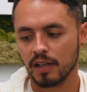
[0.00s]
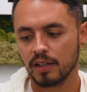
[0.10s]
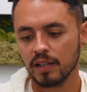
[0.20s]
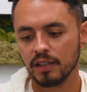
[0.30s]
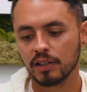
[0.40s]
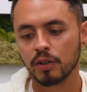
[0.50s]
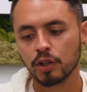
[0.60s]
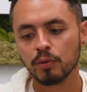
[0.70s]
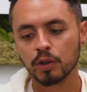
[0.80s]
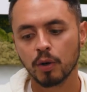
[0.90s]
a
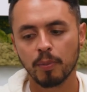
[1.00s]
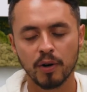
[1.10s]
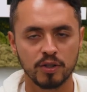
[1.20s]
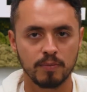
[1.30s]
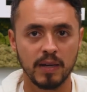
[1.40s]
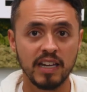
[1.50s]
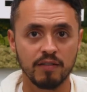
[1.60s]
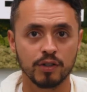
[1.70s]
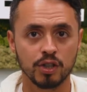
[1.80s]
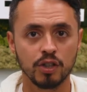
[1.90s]
cute little purse
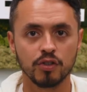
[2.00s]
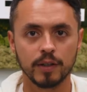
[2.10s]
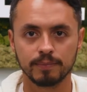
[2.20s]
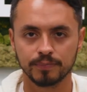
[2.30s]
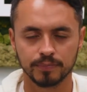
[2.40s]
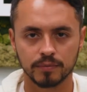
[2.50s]
made for children